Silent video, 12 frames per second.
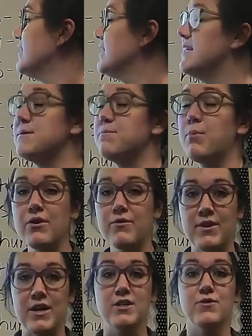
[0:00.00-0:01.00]
is
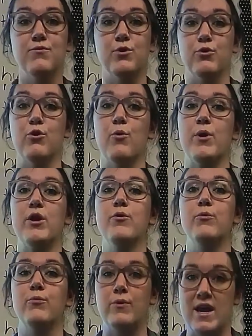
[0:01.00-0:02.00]
perfect for growing
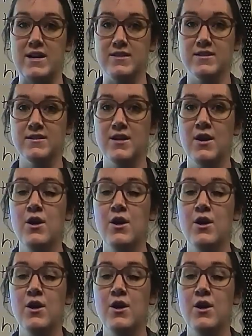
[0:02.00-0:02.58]
rice.